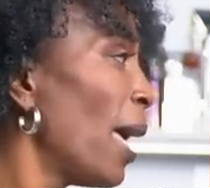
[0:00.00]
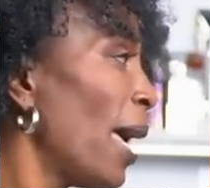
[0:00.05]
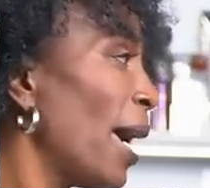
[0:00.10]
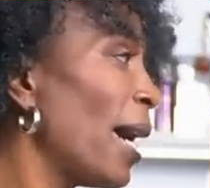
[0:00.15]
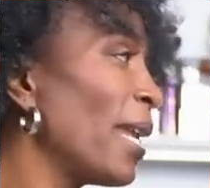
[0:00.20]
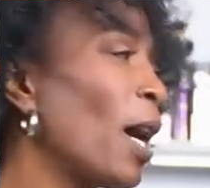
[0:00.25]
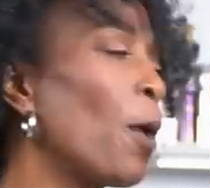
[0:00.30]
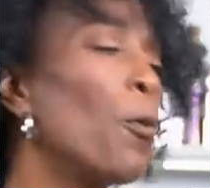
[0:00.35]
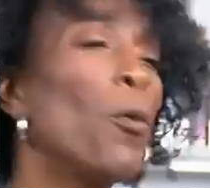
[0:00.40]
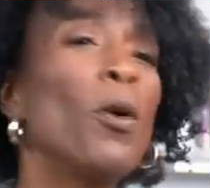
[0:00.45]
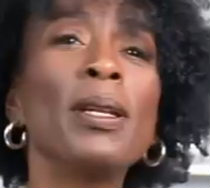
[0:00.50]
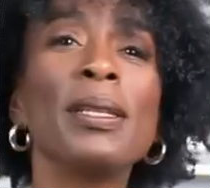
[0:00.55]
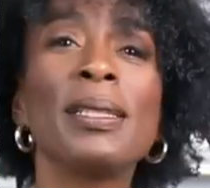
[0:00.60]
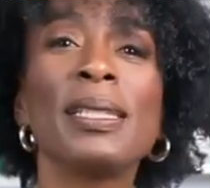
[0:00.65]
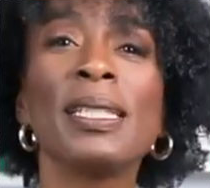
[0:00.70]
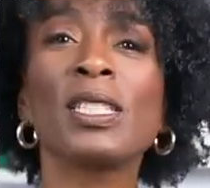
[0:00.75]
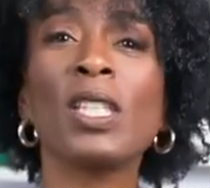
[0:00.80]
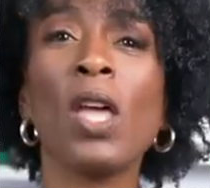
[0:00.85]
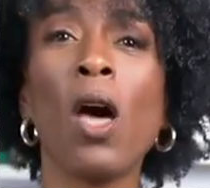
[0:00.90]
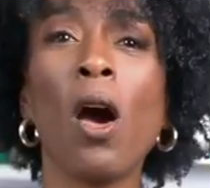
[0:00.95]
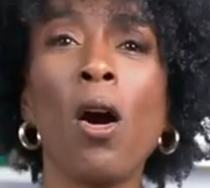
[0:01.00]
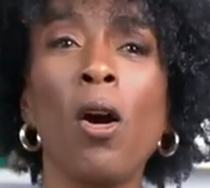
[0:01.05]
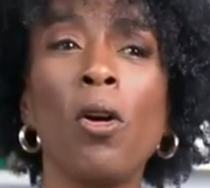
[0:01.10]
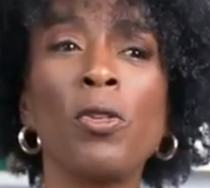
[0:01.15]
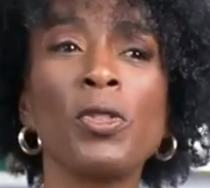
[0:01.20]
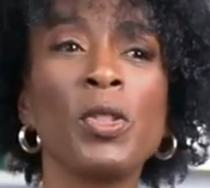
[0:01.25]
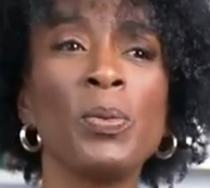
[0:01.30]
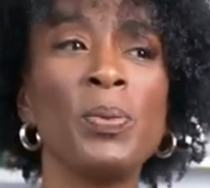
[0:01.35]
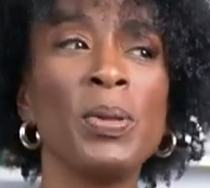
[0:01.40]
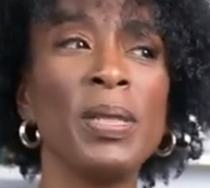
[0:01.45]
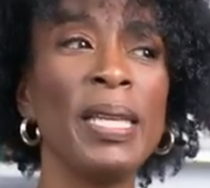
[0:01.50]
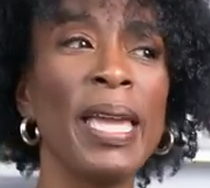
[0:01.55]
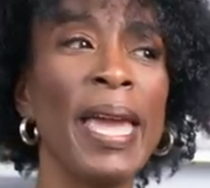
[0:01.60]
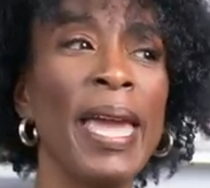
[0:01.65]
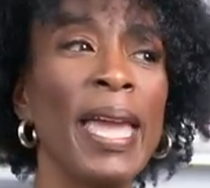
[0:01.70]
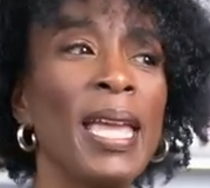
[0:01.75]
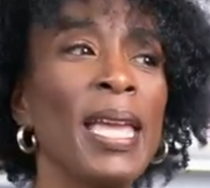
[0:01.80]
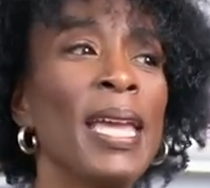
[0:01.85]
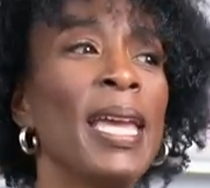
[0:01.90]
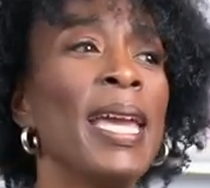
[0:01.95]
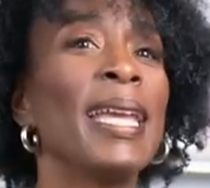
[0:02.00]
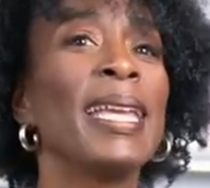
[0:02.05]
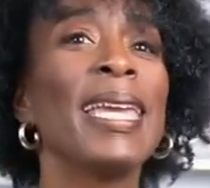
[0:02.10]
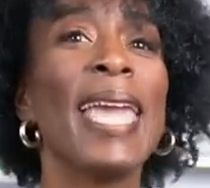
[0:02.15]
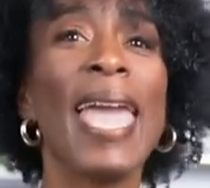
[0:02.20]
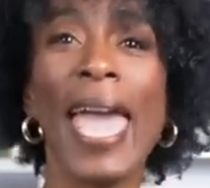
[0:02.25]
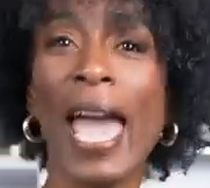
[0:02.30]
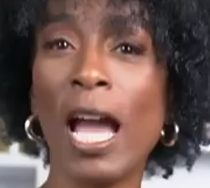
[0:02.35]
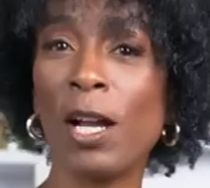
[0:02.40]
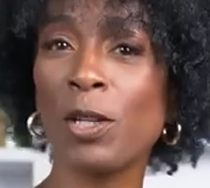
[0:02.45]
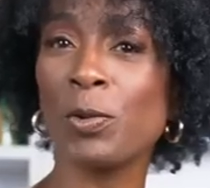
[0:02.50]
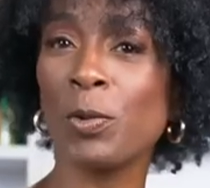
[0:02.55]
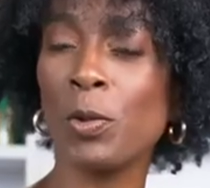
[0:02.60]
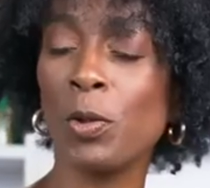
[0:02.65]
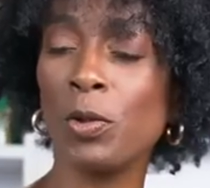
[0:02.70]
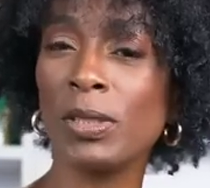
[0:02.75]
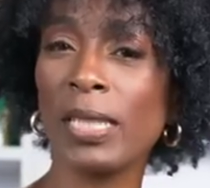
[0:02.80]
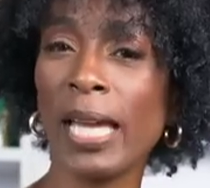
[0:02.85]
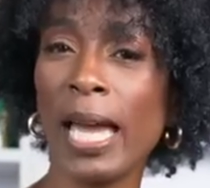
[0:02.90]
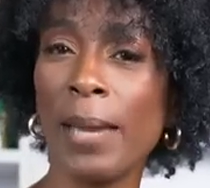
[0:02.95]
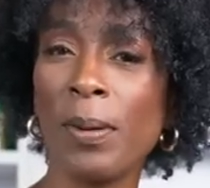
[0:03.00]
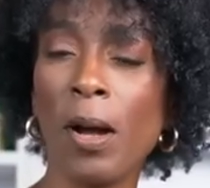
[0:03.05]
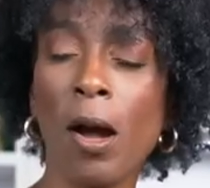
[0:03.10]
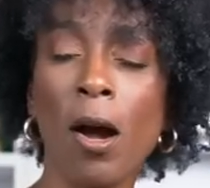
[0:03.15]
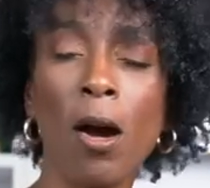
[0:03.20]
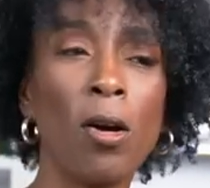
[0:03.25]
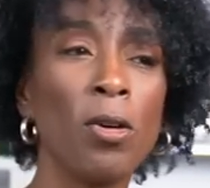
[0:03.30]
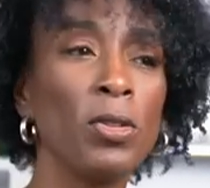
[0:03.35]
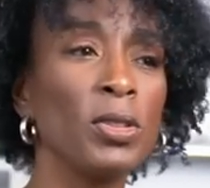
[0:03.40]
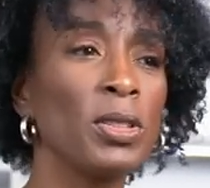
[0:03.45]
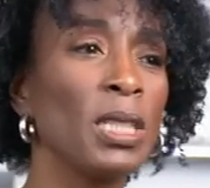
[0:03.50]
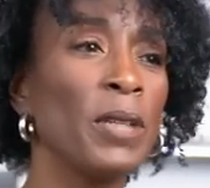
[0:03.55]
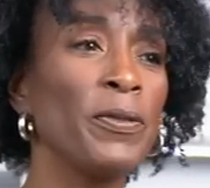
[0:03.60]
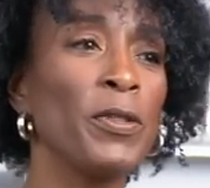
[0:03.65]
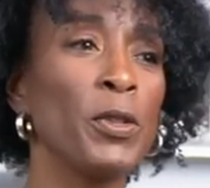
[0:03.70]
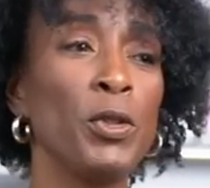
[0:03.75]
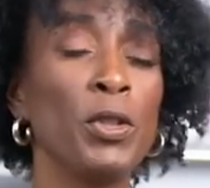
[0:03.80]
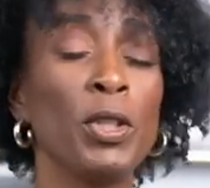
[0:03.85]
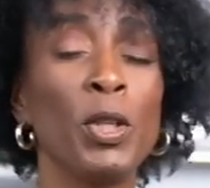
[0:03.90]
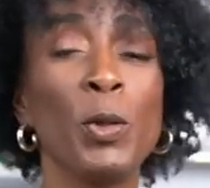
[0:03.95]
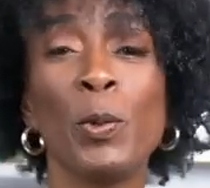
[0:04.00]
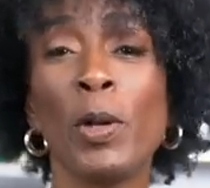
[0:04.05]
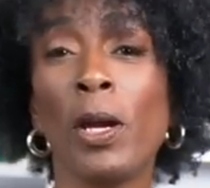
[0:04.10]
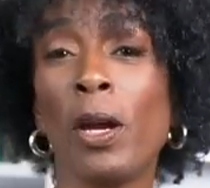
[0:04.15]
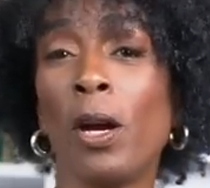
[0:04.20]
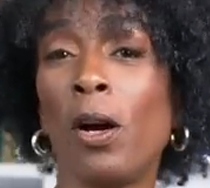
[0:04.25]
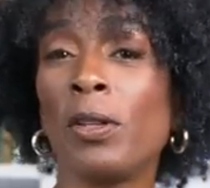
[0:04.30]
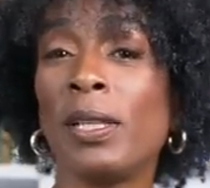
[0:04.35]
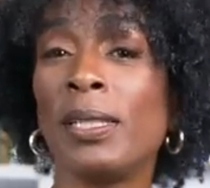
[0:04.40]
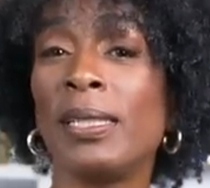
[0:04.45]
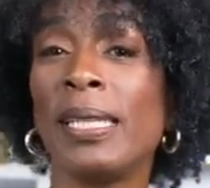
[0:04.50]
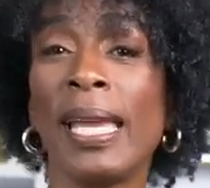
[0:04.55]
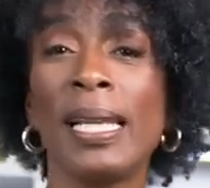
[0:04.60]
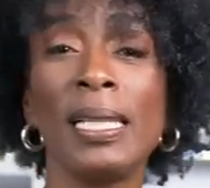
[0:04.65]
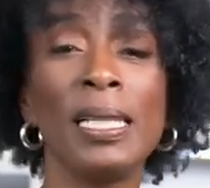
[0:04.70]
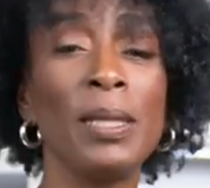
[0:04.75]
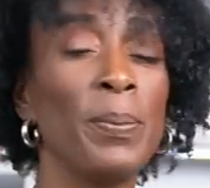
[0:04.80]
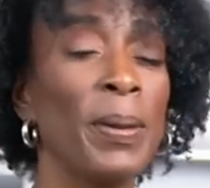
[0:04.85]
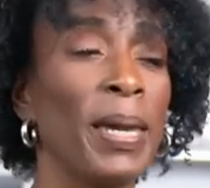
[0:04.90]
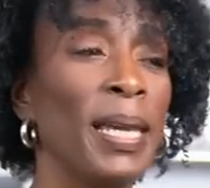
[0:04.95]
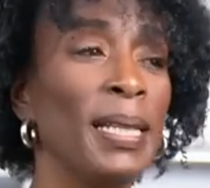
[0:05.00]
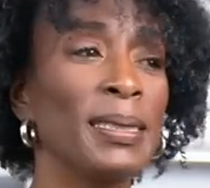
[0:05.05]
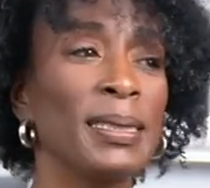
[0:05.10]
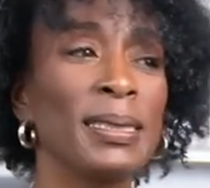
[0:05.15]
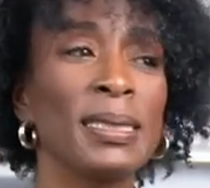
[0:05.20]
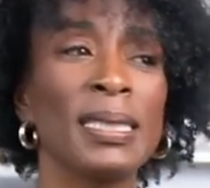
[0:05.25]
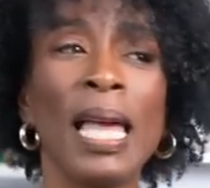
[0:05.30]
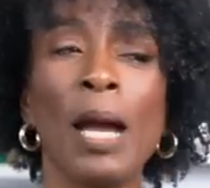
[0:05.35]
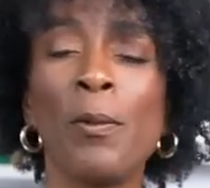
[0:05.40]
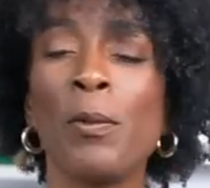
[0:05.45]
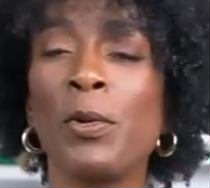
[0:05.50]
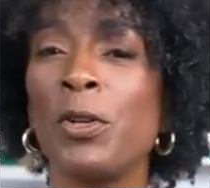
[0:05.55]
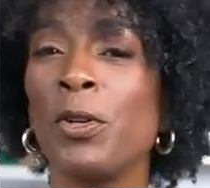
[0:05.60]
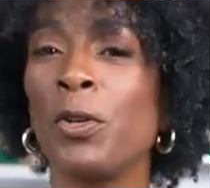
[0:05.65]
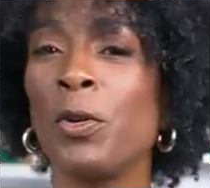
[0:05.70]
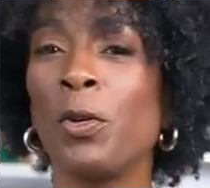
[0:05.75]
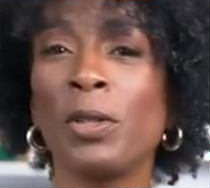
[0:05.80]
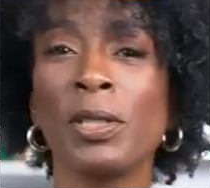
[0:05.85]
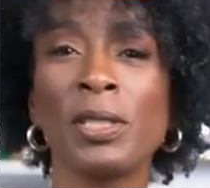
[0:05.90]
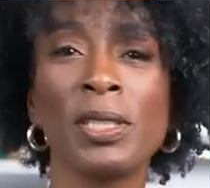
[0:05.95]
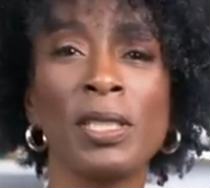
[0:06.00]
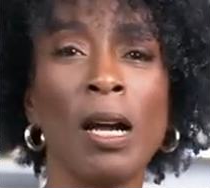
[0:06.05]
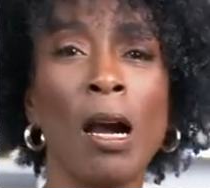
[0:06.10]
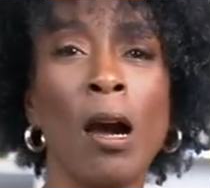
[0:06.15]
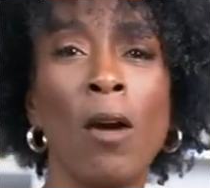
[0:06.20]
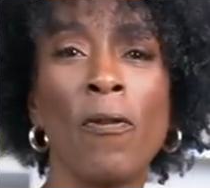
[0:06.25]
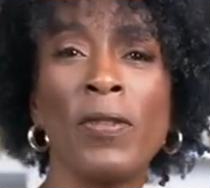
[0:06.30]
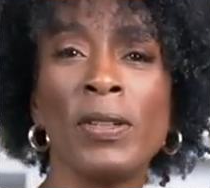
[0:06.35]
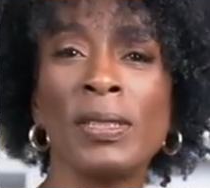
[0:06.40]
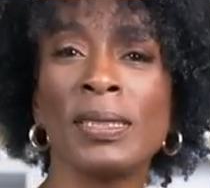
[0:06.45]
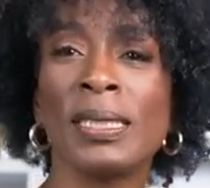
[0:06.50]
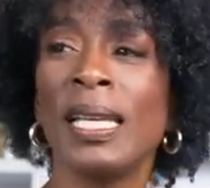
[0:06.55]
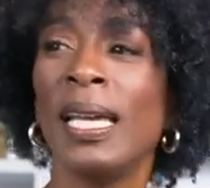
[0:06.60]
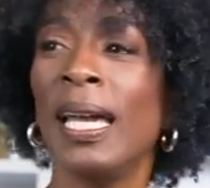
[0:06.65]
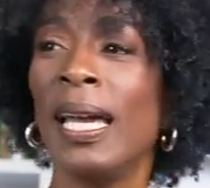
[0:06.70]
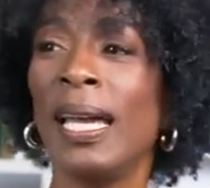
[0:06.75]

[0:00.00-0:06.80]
And I wanted this haul to be a casual type haul, stuff that you could wear on a daily basis, not when you're going into the office,